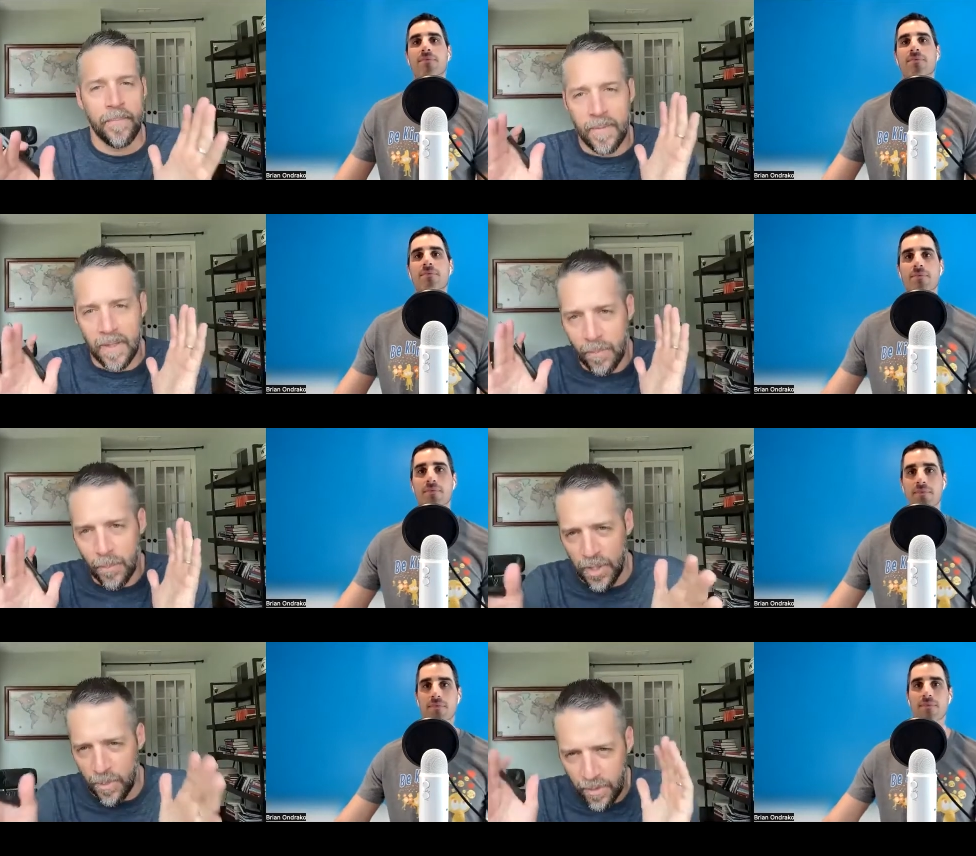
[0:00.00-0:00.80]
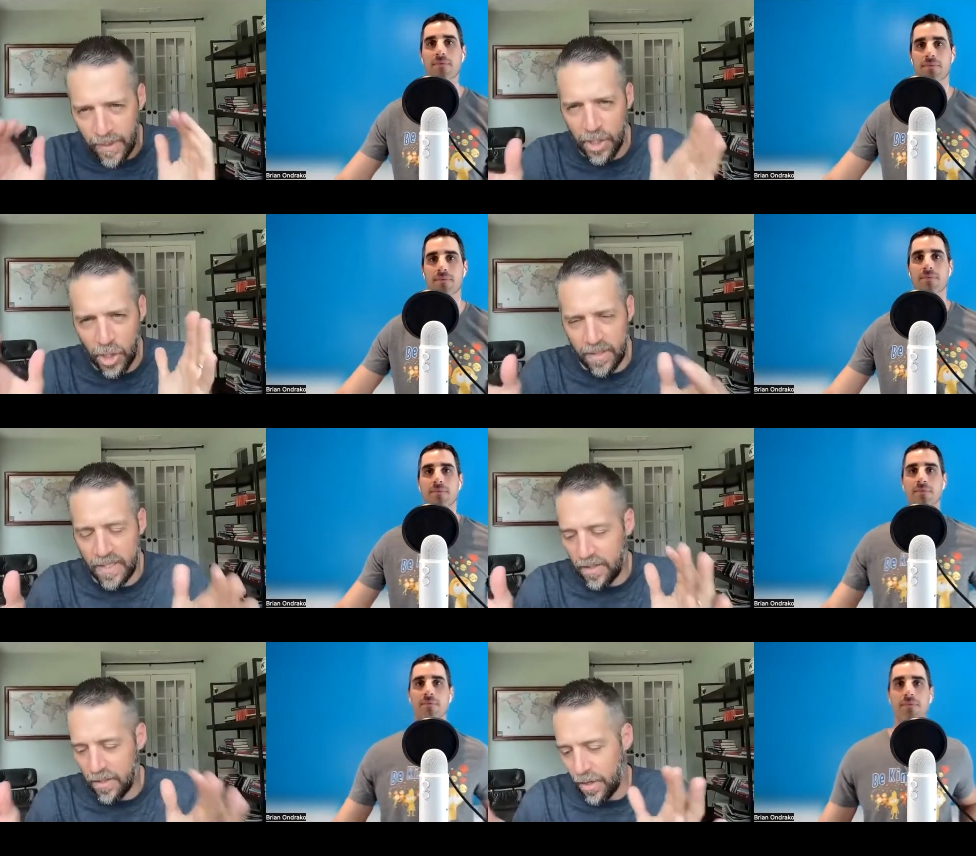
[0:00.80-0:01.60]
Speaker 1: this principle like just
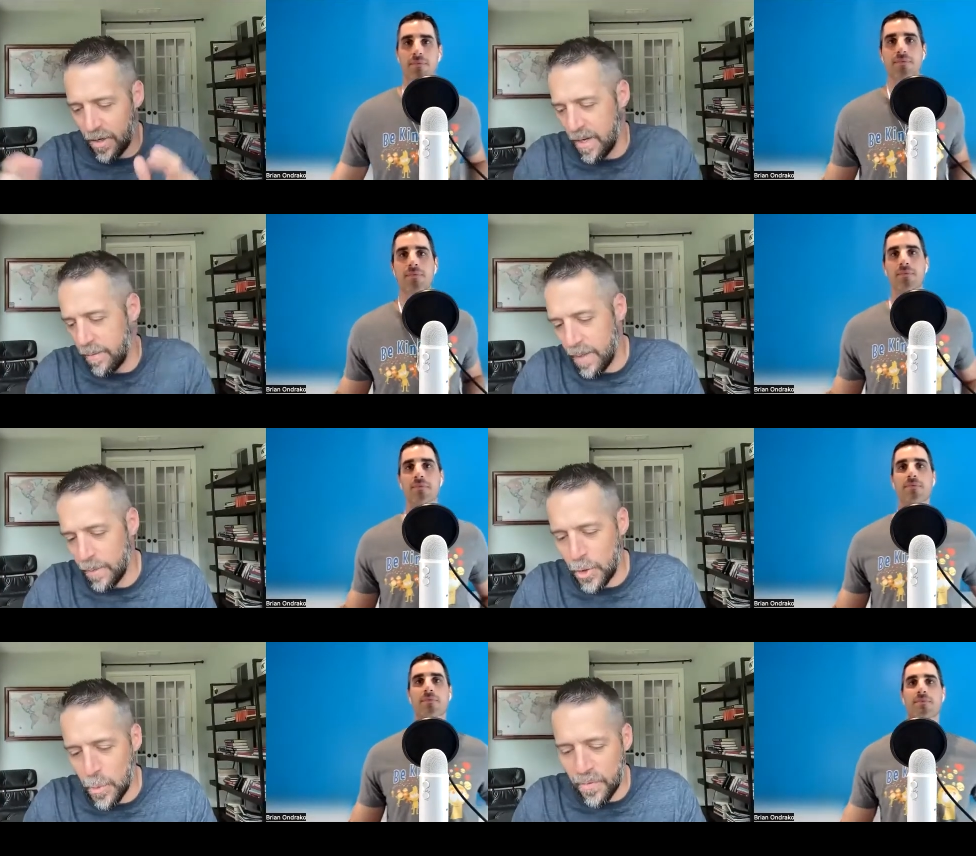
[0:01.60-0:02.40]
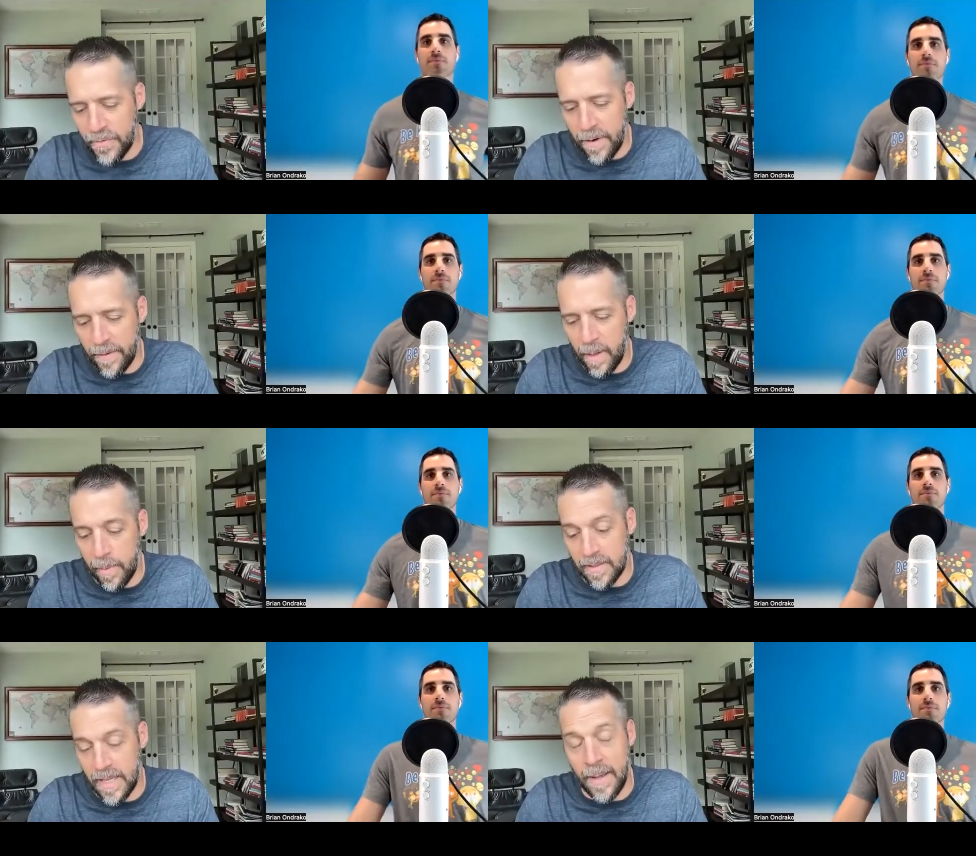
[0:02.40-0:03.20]
get started, I, I was super fired up
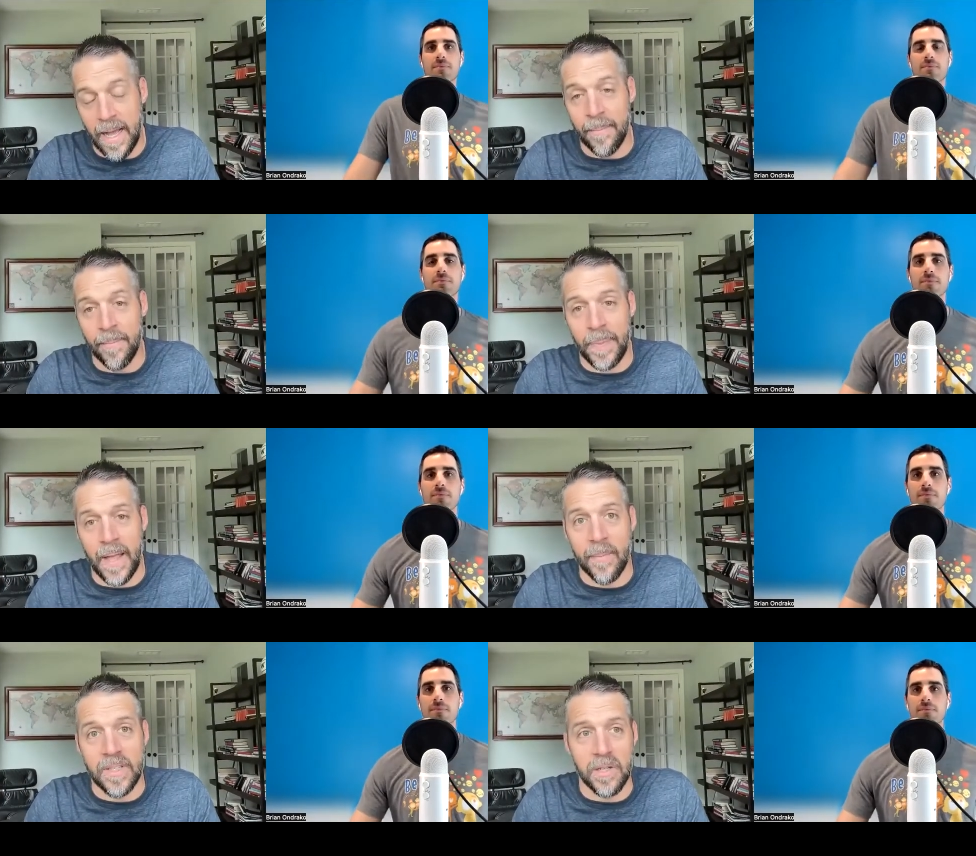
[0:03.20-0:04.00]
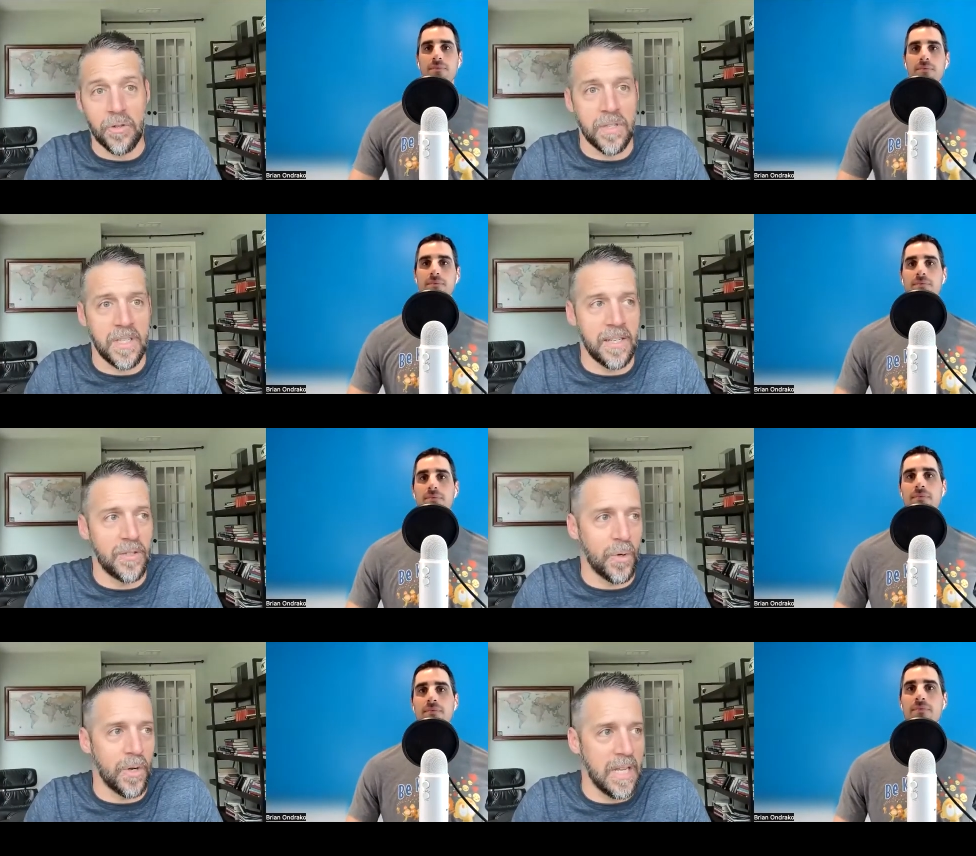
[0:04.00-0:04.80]
because I'm I'm as interested
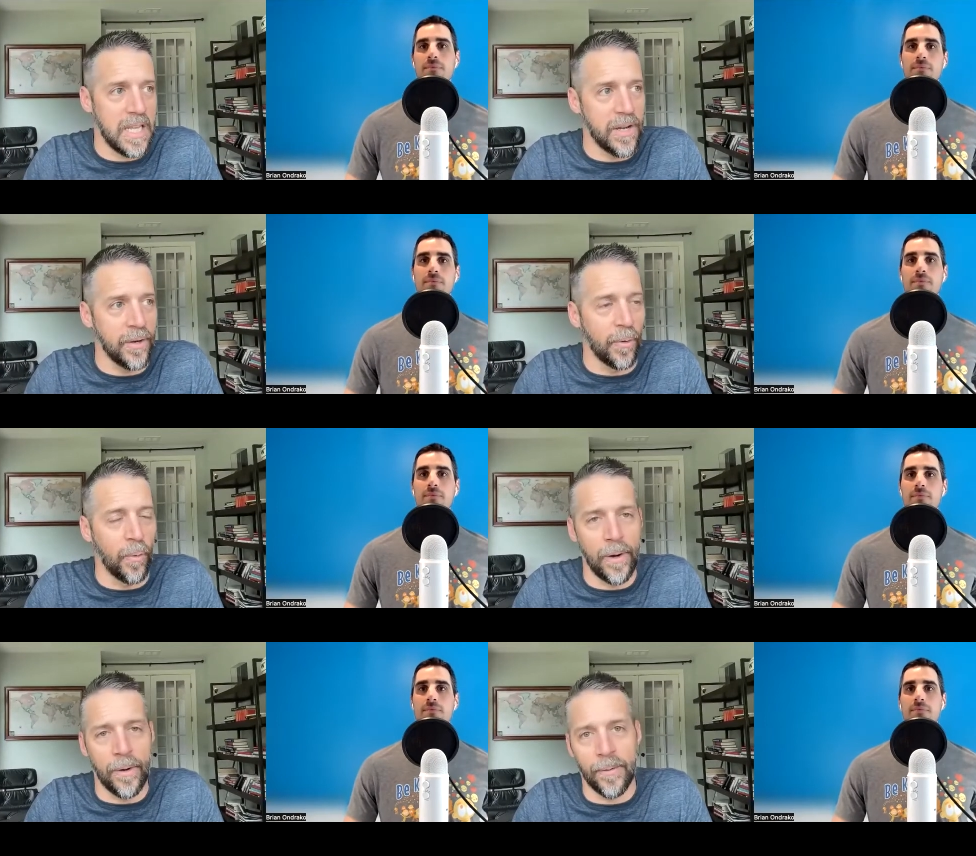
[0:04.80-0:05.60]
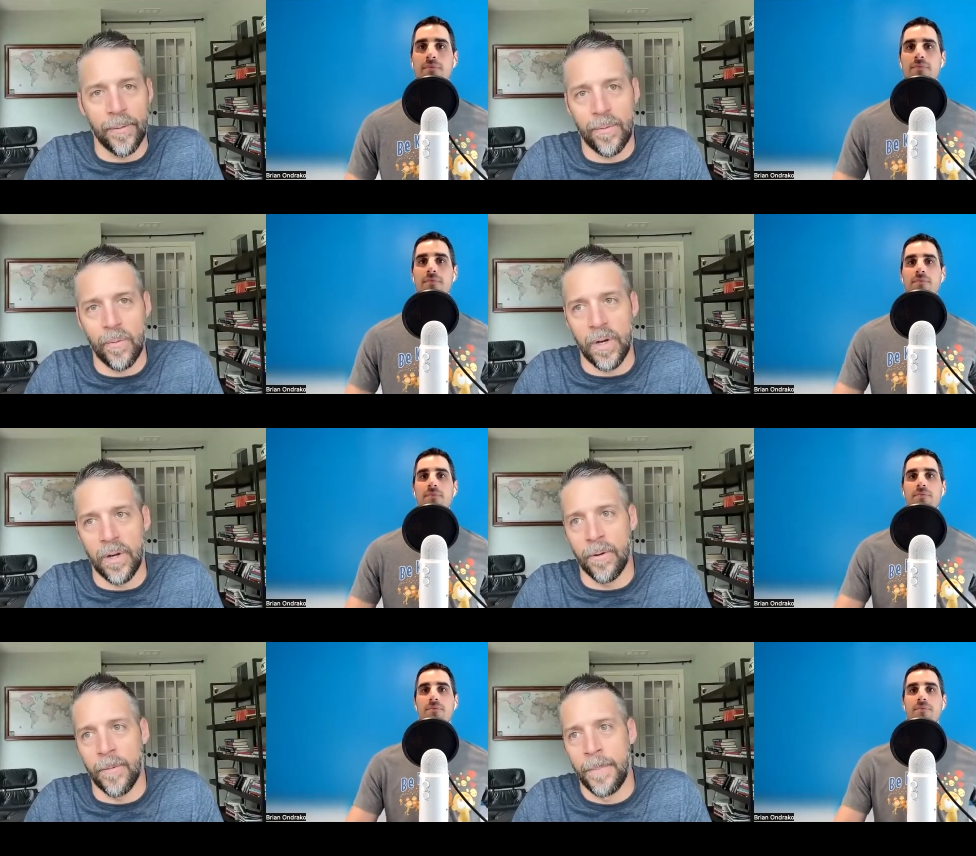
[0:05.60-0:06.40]
sort of to hear where
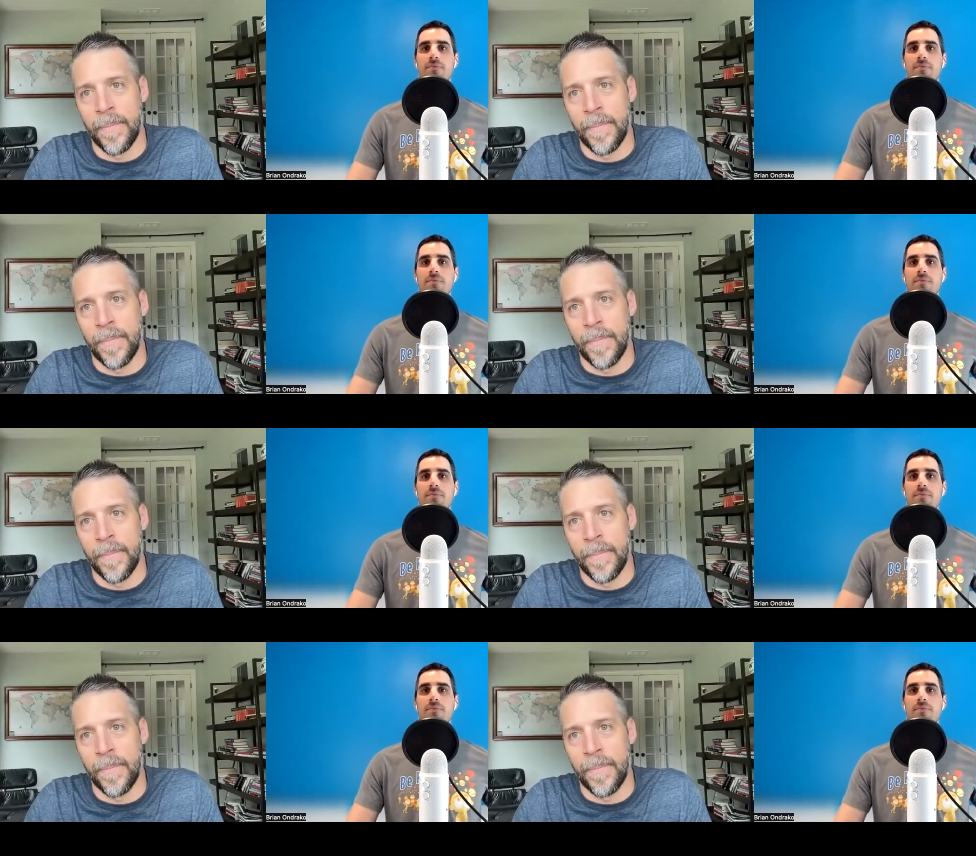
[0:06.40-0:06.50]
where